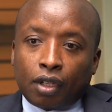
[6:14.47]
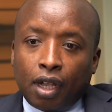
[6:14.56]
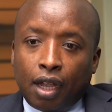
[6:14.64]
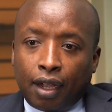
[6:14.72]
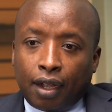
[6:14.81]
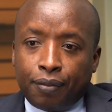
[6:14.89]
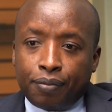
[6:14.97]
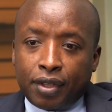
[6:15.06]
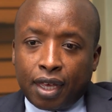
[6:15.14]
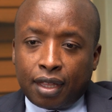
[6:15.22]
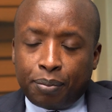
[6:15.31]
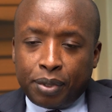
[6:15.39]
The
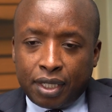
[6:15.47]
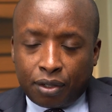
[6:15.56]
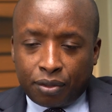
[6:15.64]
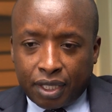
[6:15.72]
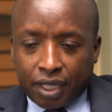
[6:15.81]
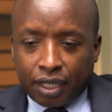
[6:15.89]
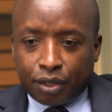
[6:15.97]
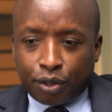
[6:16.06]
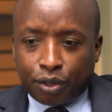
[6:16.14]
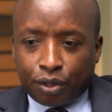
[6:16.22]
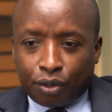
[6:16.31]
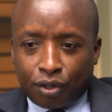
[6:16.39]
other bit I would say is
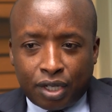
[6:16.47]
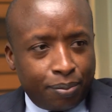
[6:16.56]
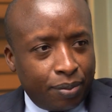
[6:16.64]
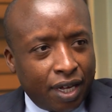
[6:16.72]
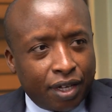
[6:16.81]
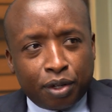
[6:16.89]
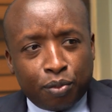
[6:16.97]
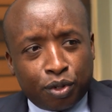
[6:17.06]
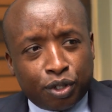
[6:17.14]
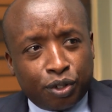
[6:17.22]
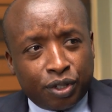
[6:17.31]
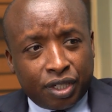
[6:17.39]
also not applying
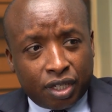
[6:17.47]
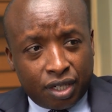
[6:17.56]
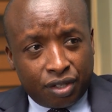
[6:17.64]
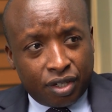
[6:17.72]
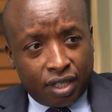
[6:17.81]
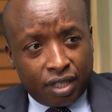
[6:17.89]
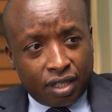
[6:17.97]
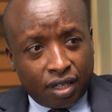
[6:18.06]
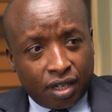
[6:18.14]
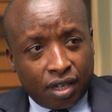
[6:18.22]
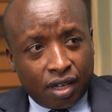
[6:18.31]
emotional intelligence.